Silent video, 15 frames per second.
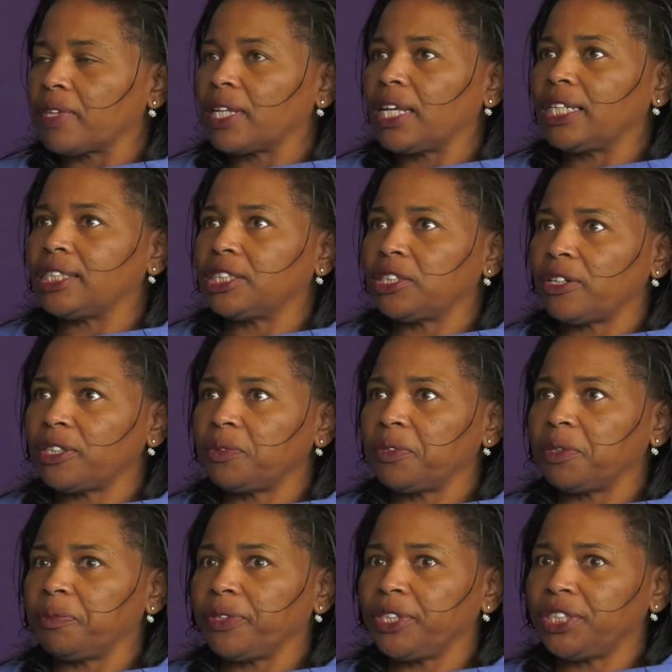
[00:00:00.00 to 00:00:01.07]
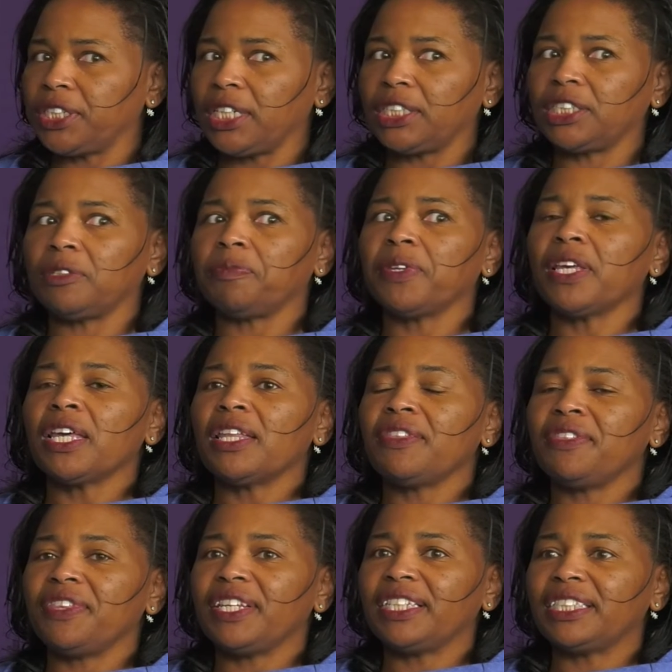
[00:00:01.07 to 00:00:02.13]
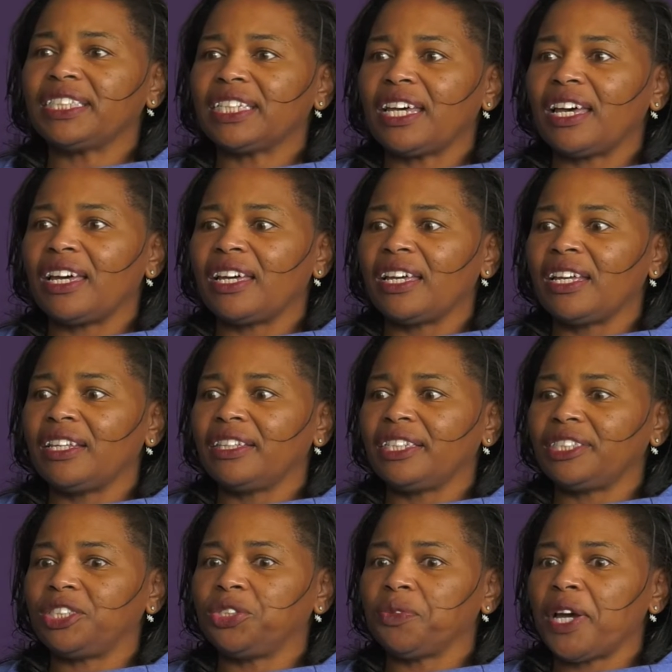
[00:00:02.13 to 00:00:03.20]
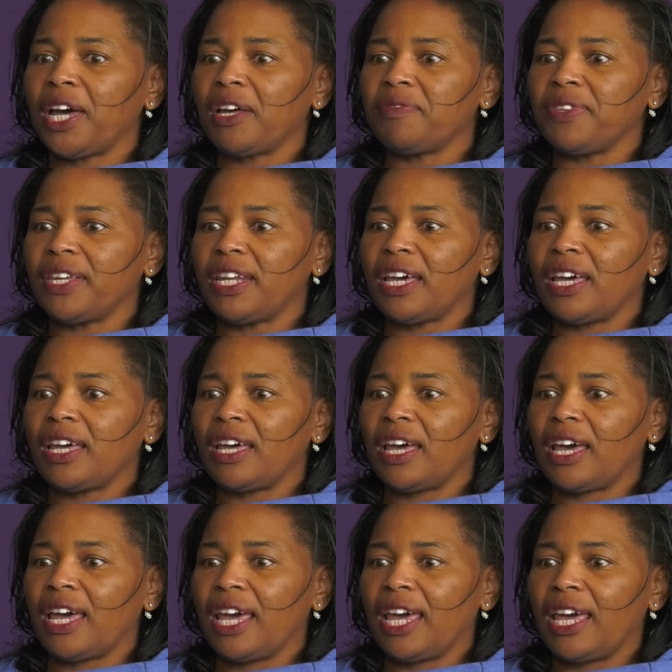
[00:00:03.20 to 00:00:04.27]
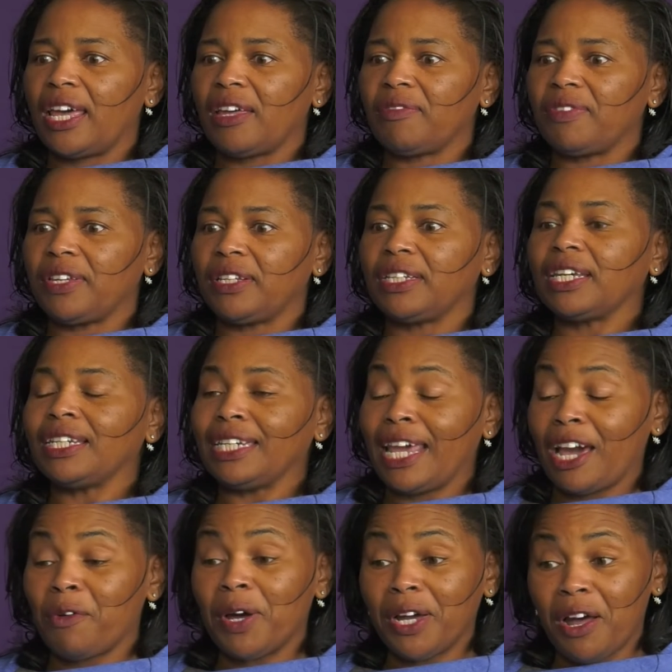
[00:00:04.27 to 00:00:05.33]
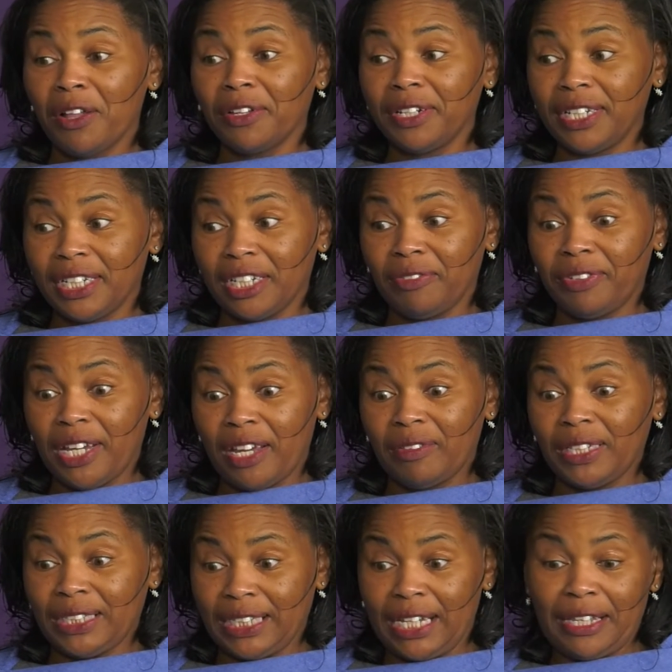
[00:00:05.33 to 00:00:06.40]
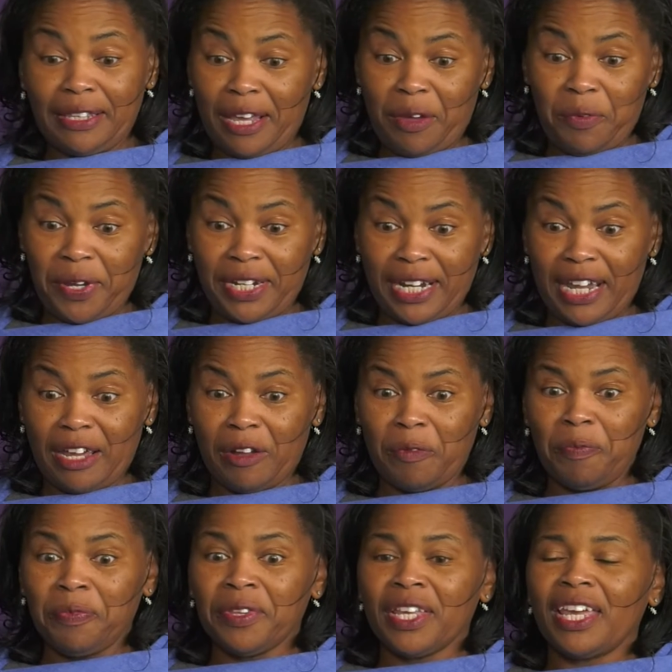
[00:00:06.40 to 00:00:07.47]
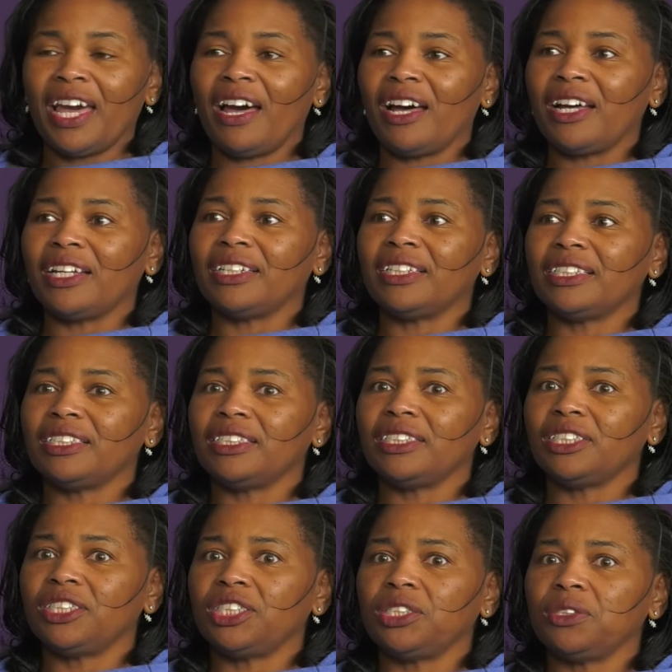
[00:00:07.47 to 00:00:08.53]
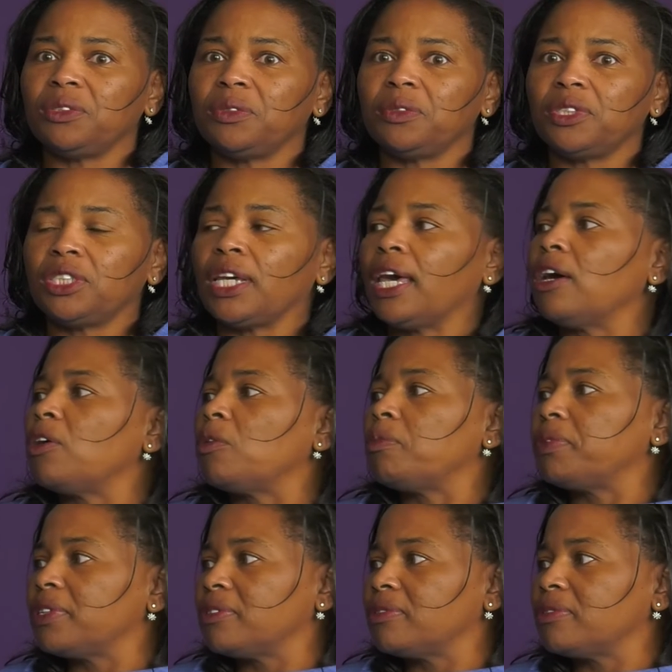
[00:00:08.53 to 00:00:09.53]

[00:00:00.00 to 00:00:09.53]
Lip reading: It starts with appreciation. This drive that I have, and now I call it a gift, I have to say it that way now, to help.